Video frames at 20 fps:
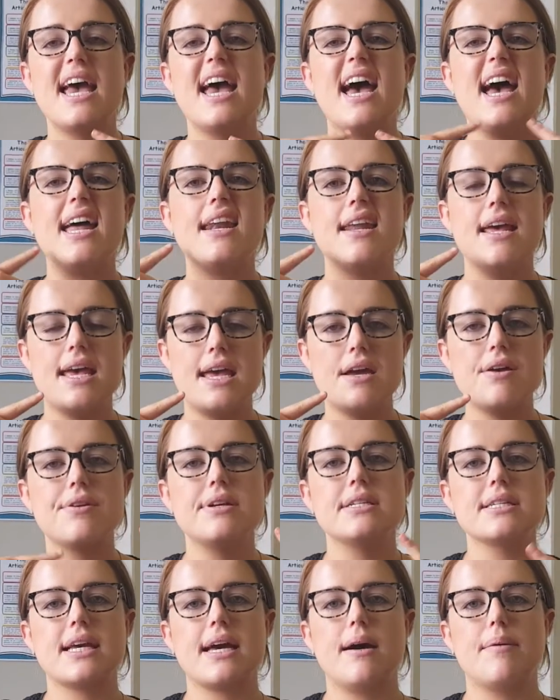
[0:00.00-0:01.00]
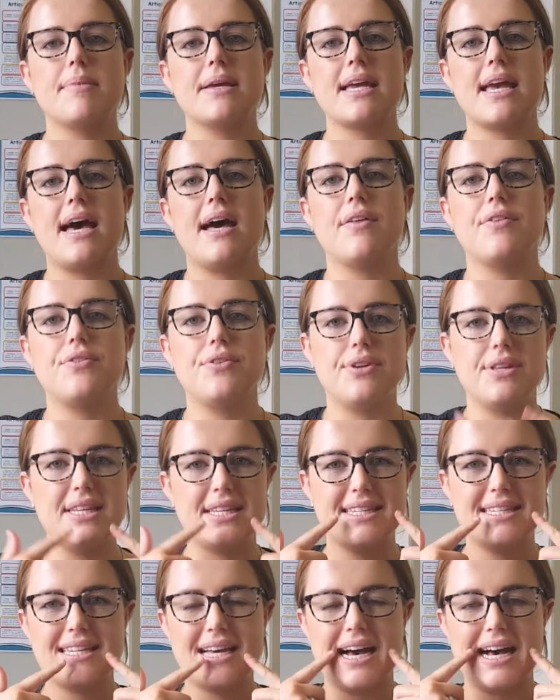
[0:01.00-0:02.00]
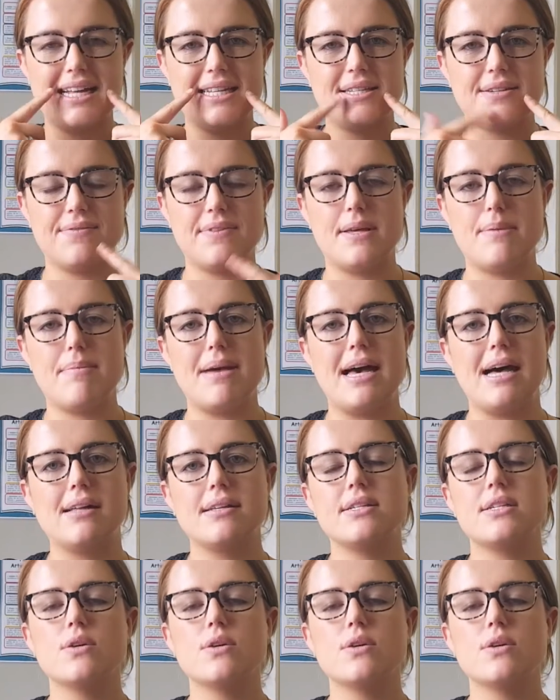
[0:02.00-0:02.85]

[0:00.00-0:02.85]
and air is coming out through the sides of the mouth.